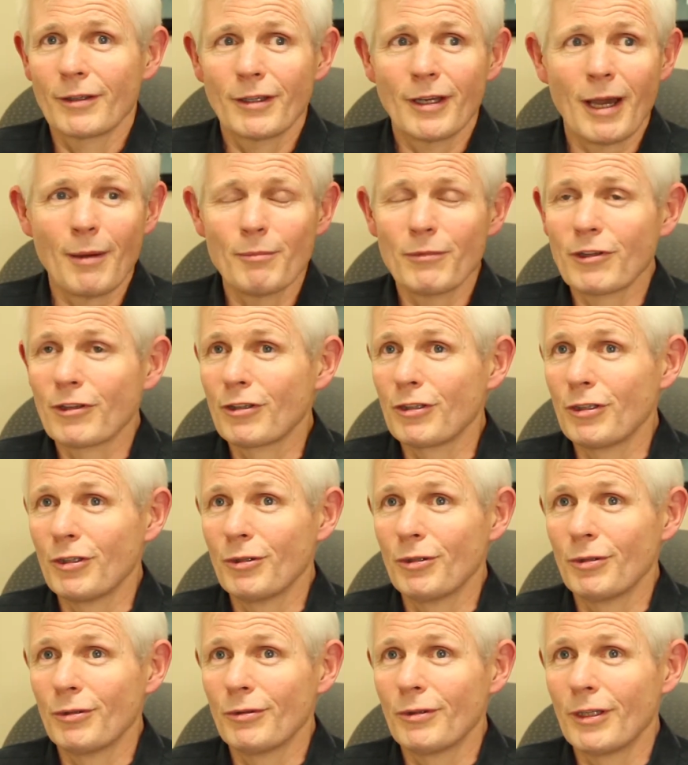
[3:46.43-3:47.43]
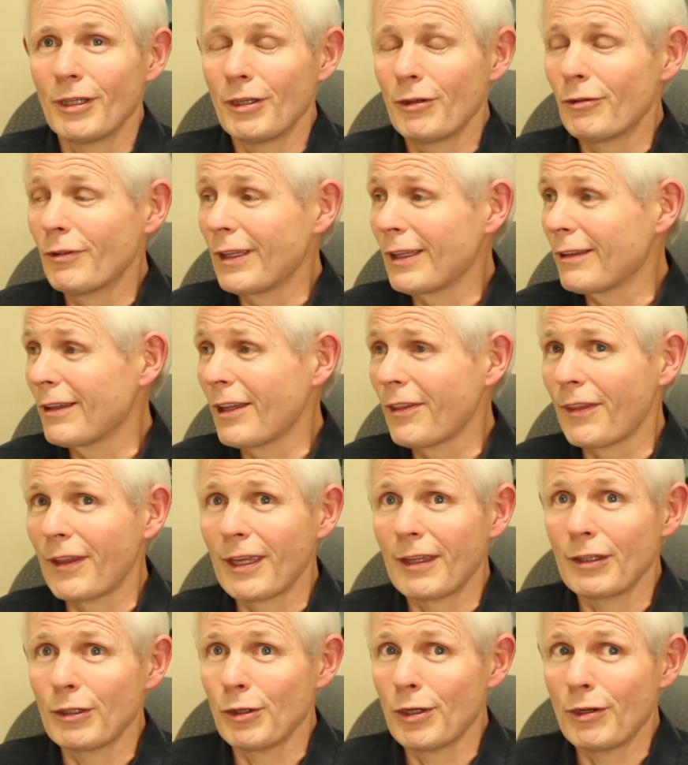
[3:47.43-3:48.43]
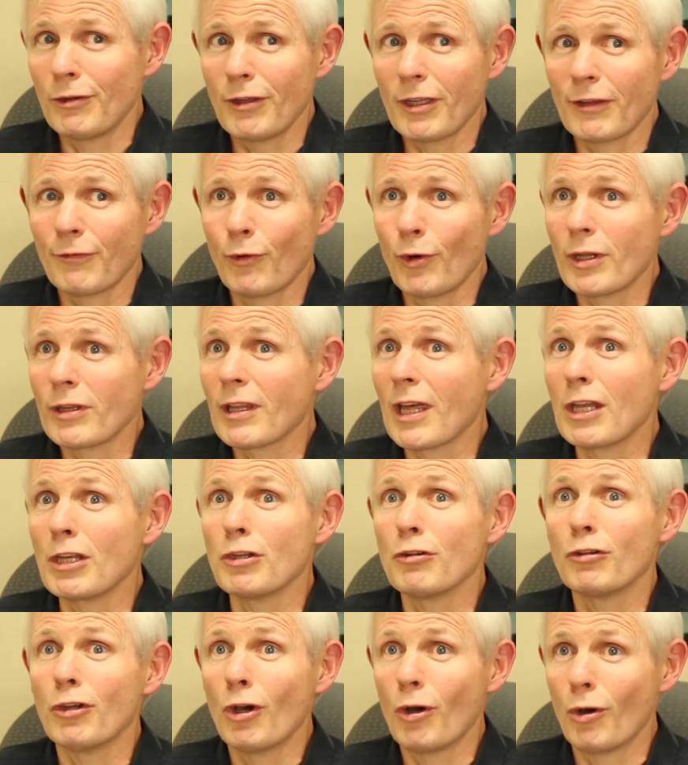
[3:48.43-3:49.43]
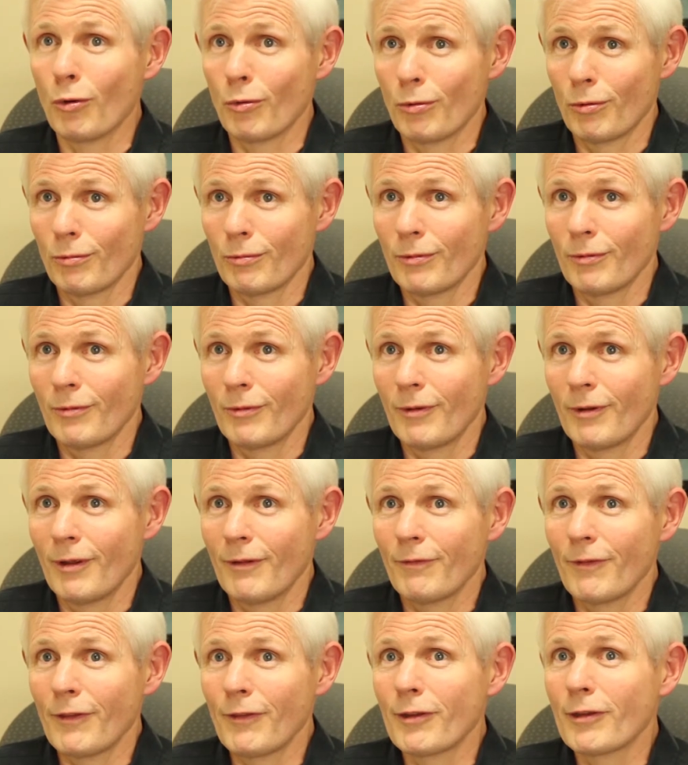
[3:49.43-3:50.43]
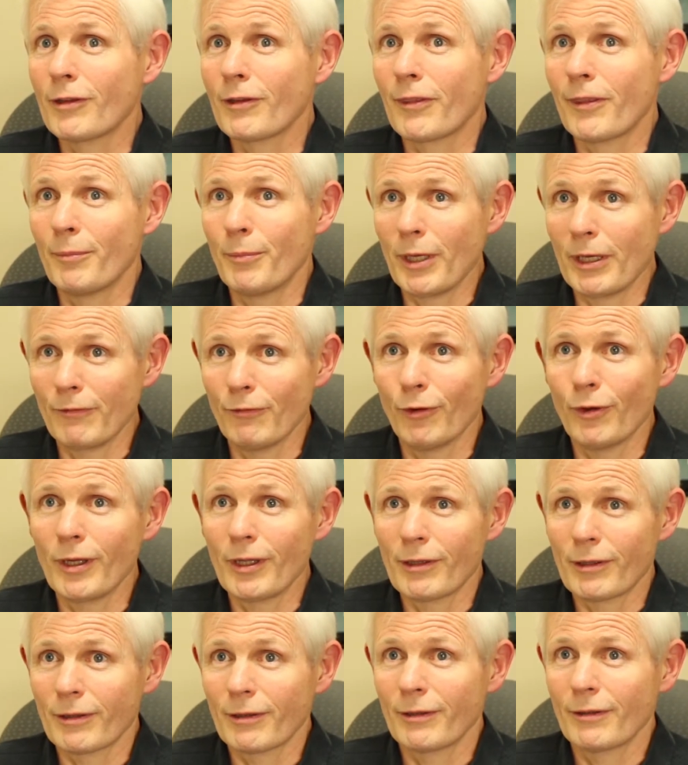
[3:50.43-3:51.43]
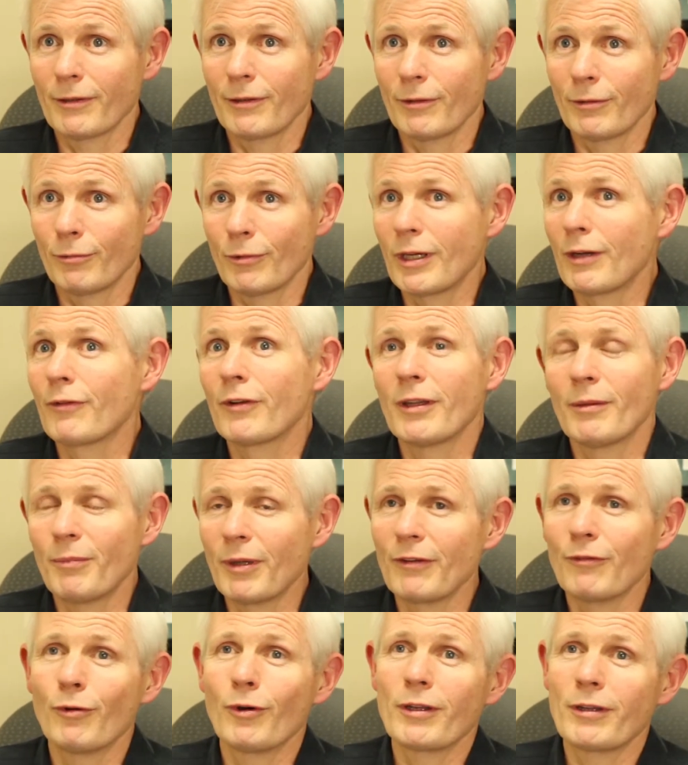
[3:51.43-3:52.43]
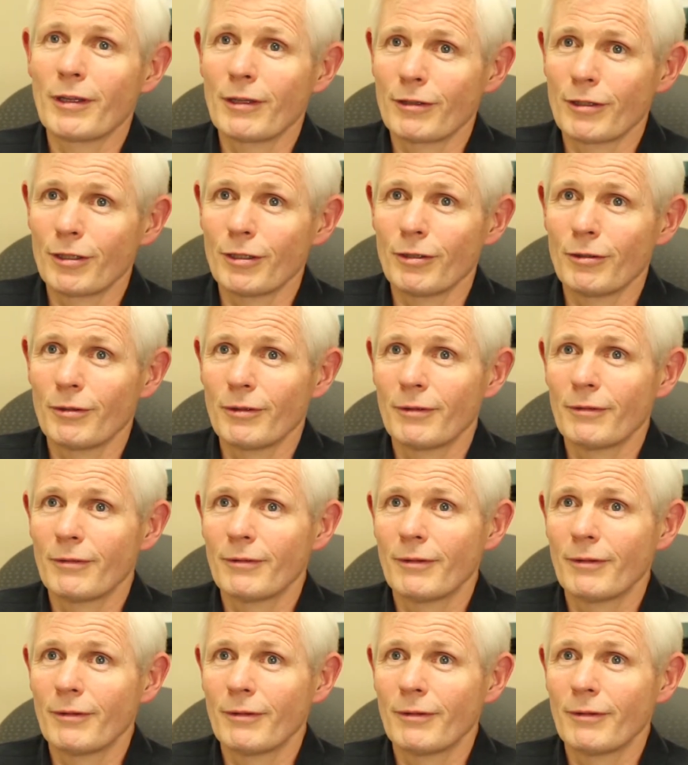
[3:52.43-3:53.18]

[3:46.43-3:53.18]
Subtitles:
comes to you, and you're like nothing, and you hear this voice, and you know that this is the big voice, whatever the big voice is to you.